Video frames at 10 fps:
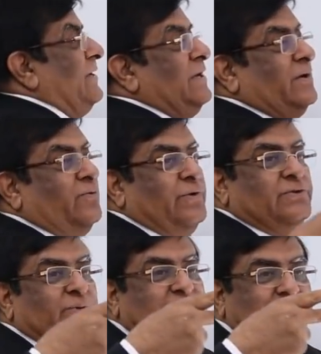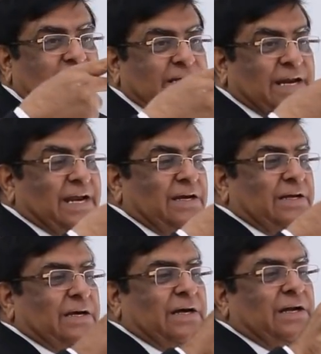B which was
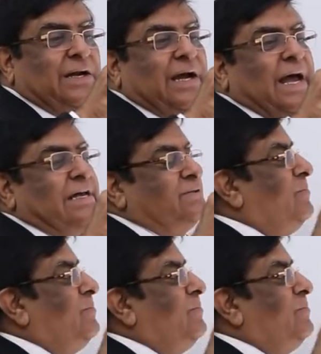retained here has